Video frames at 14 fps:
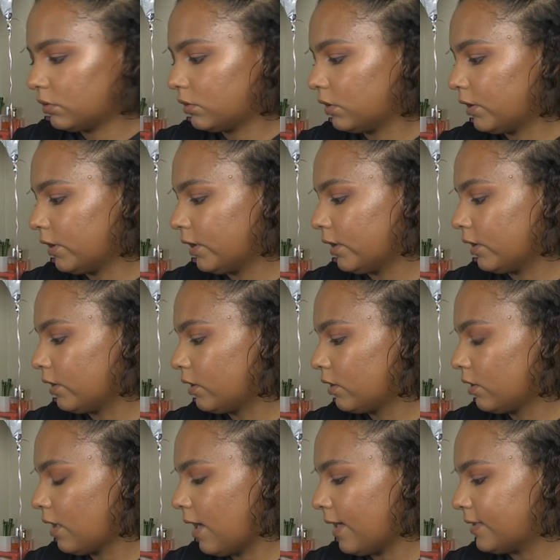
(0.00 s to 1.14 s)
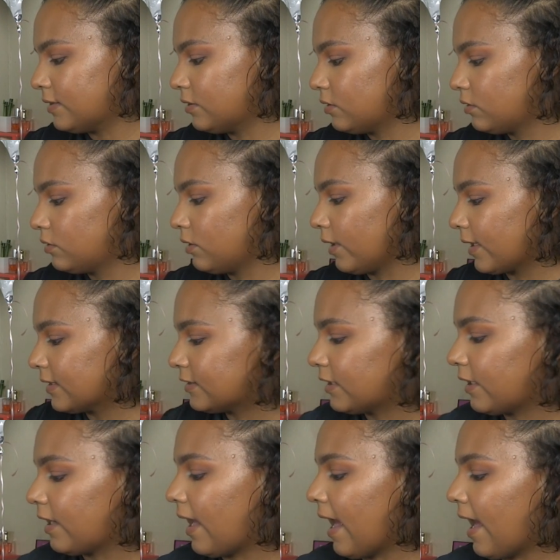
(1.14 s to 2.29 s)
And I, like I said,
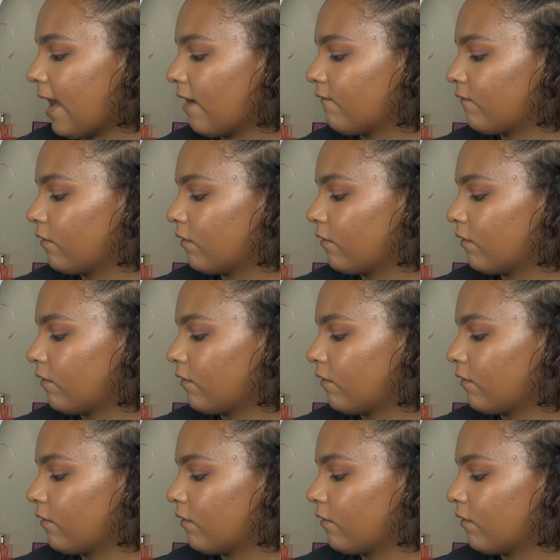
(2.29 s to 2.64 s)
I have